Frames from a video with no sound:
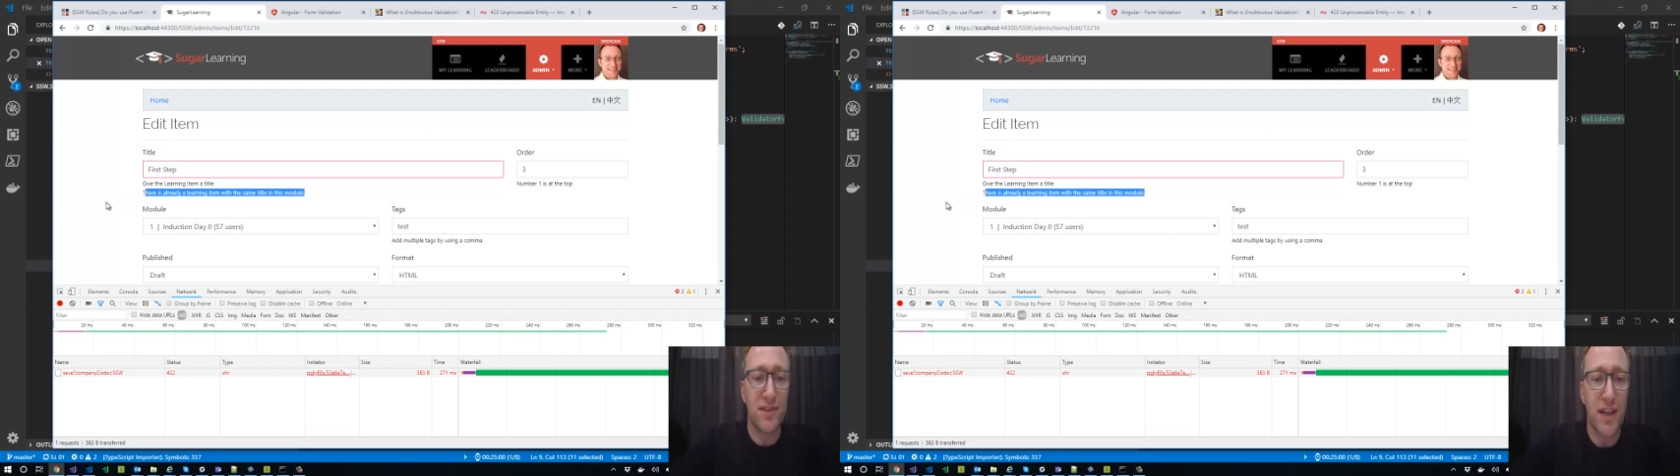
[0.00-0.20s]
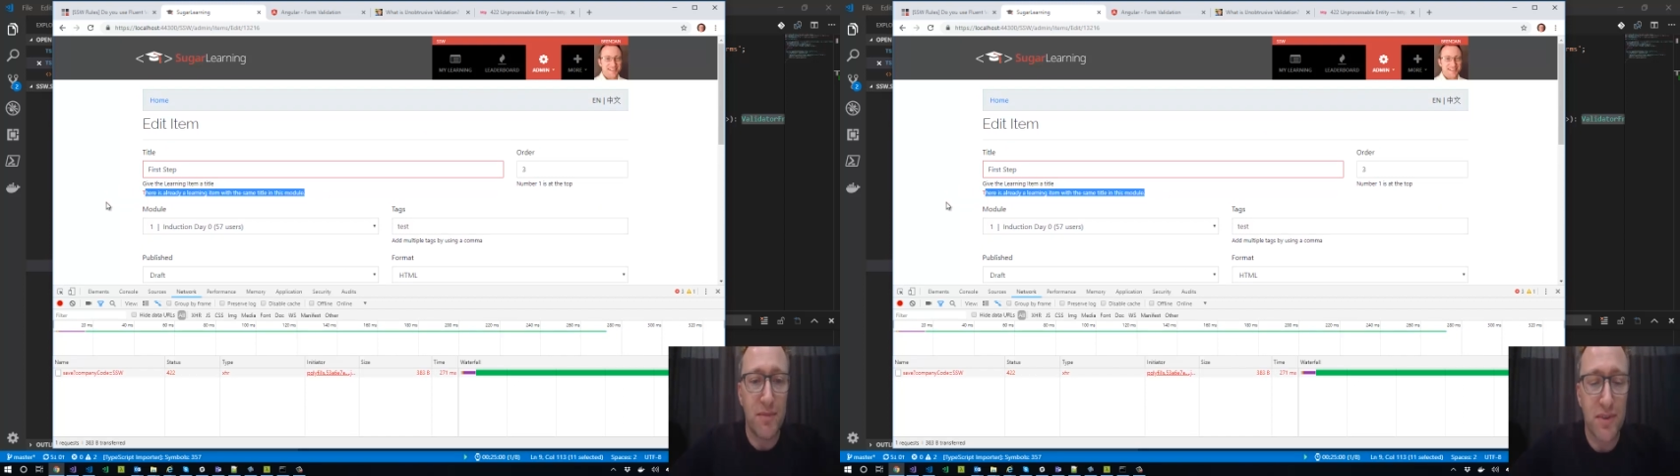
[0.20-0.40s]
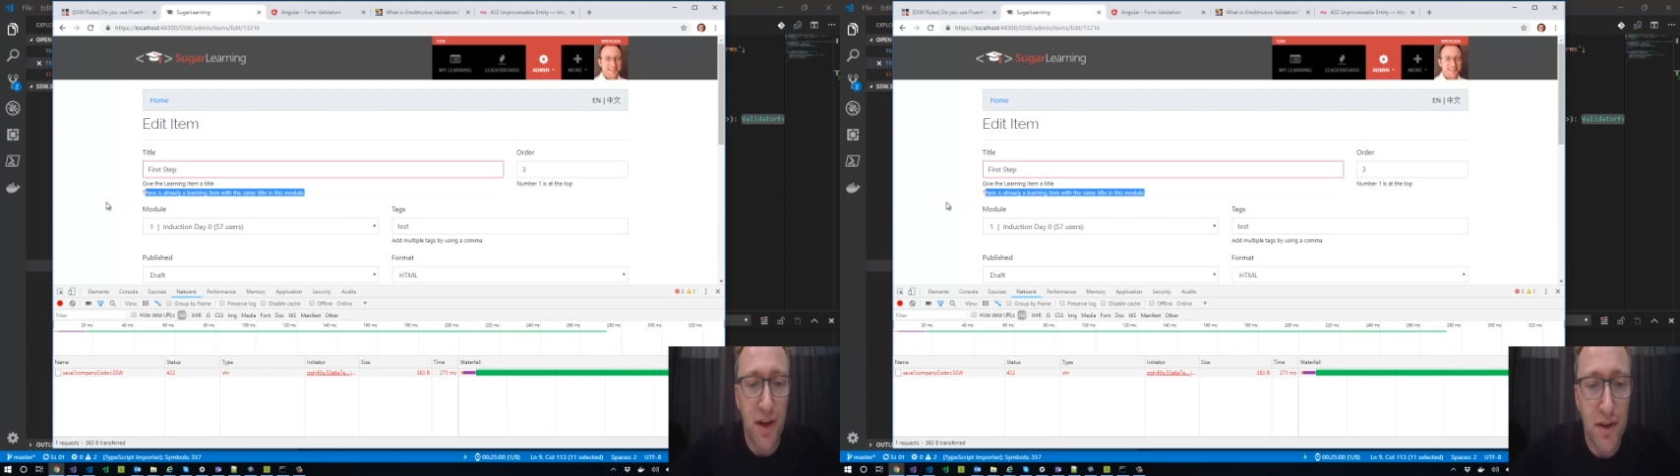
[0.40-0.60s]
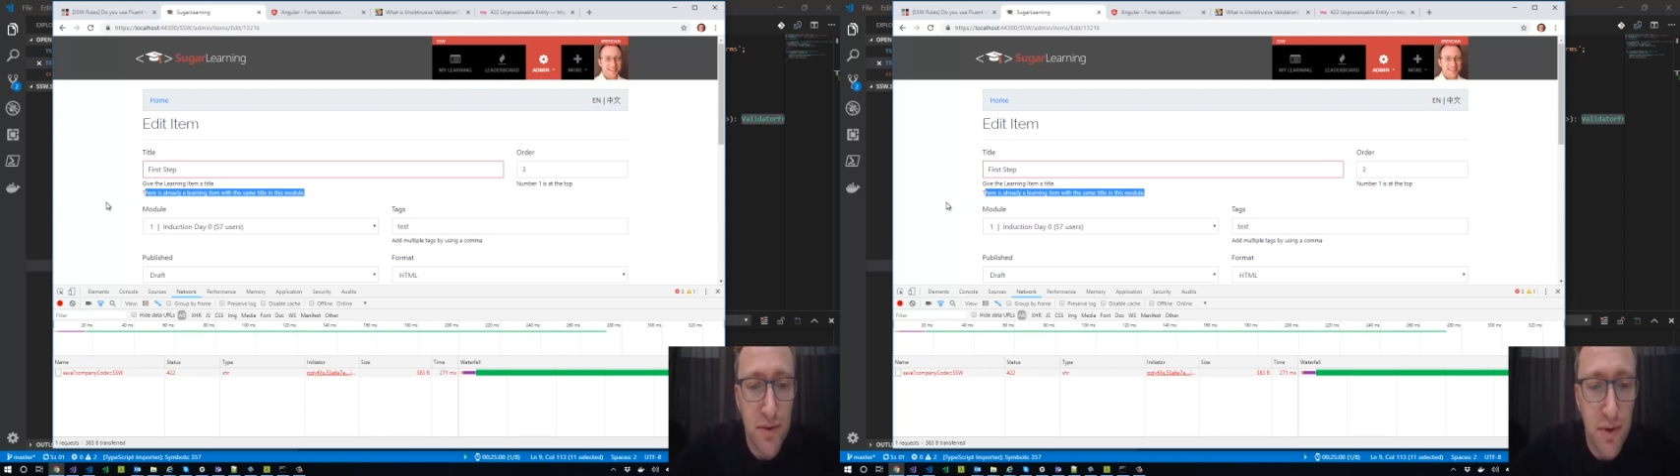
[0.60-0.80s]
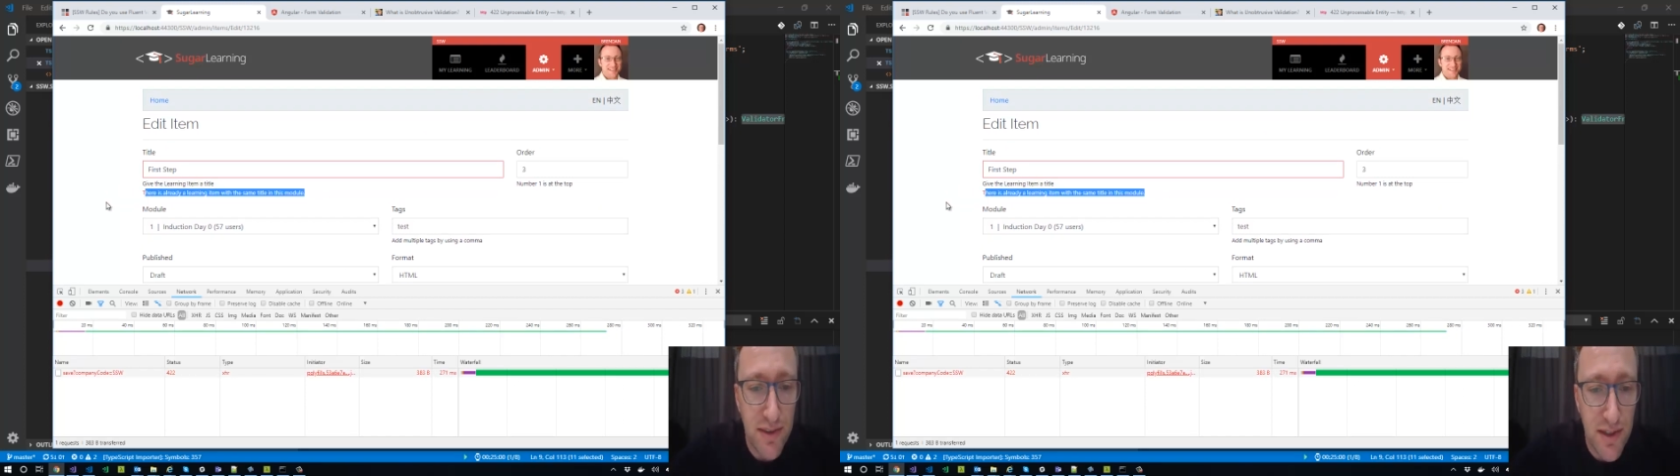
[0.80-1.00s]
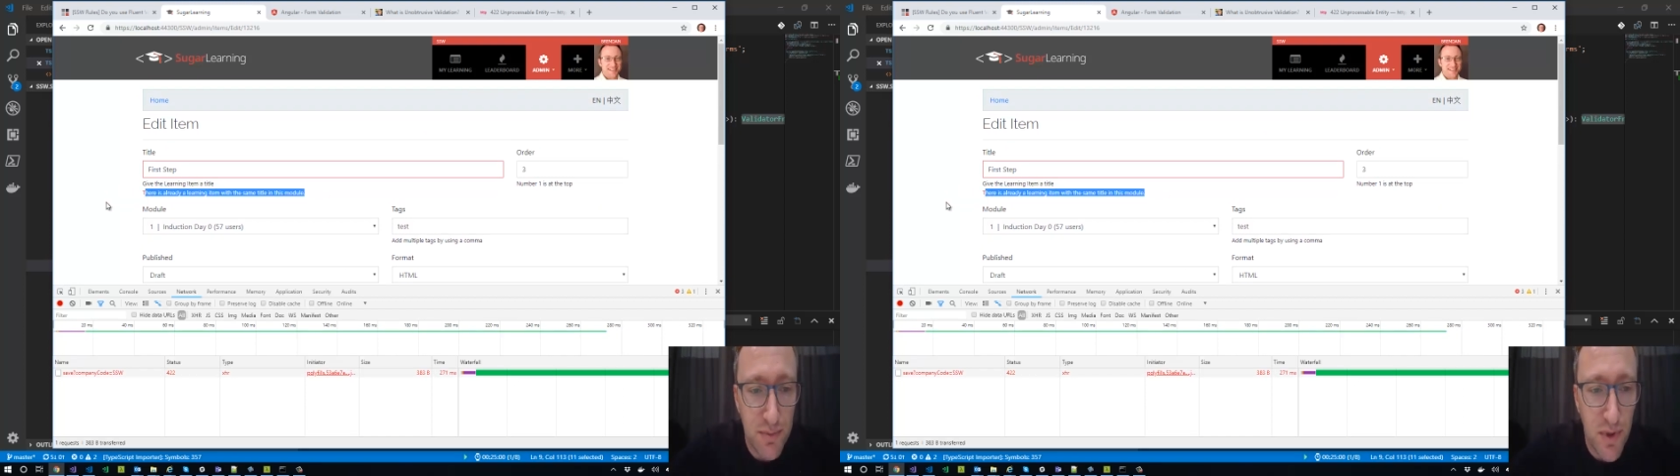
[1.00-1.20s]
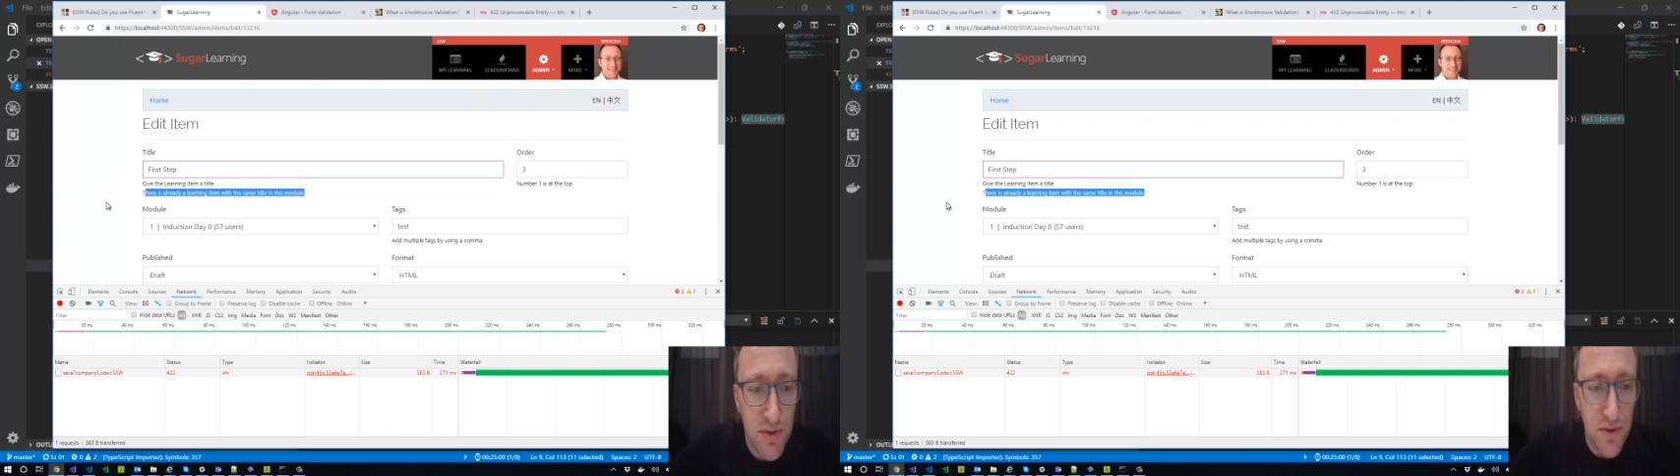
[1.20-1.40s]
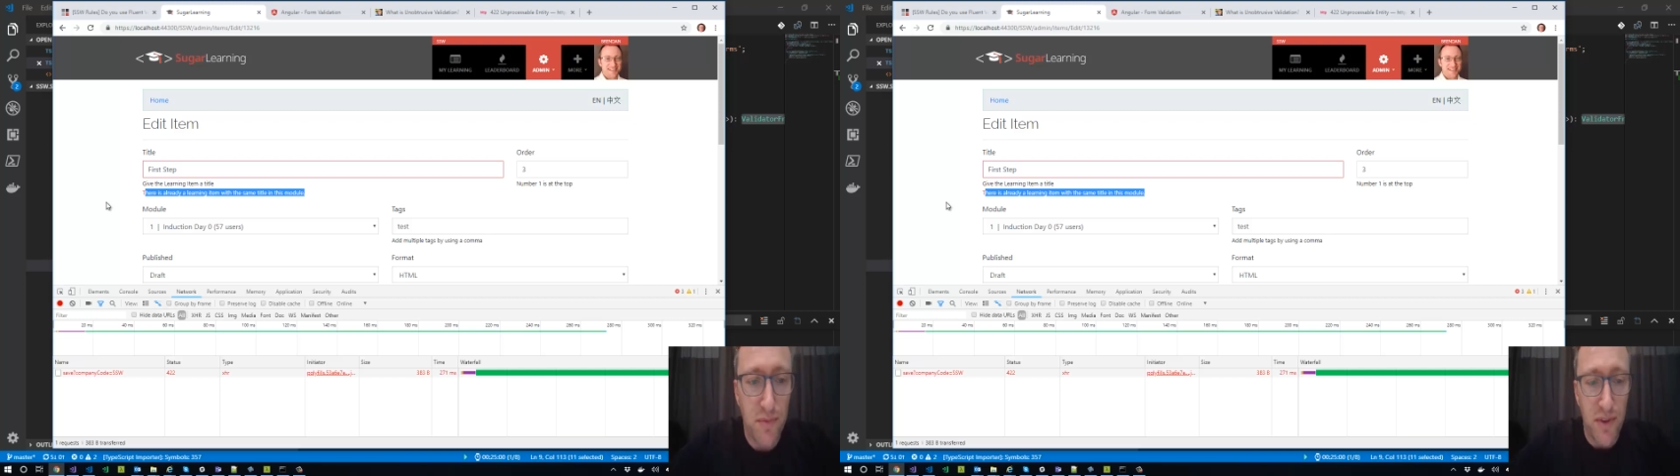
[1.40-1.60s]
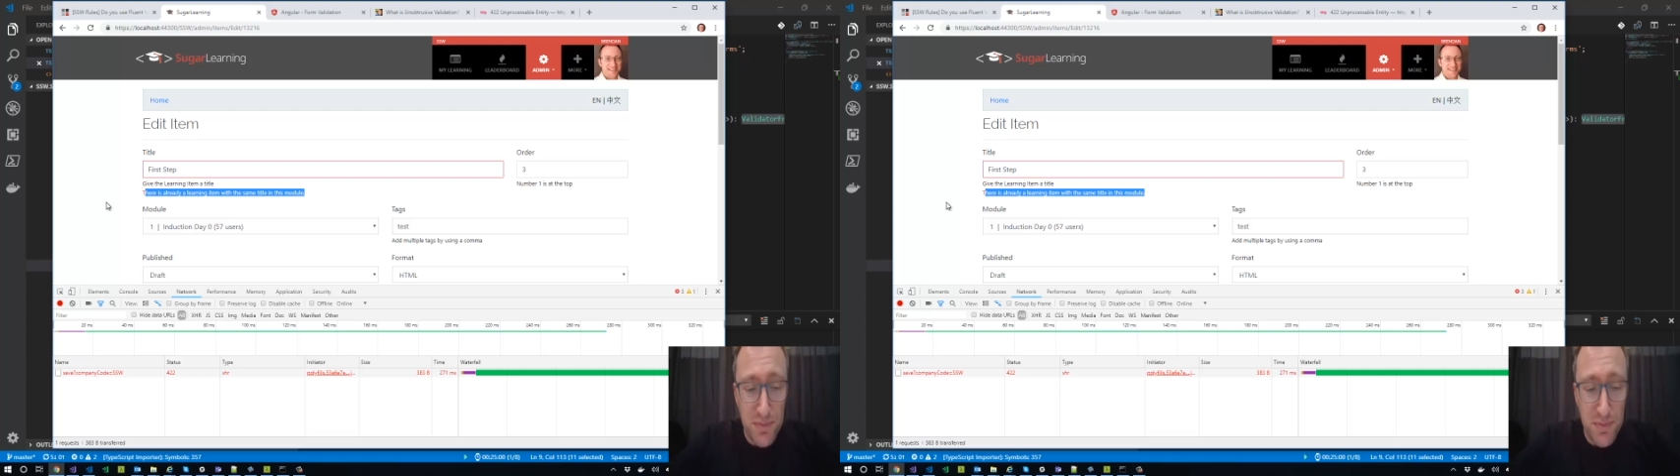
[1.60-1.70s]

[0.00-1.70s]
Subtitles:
the same title in this module.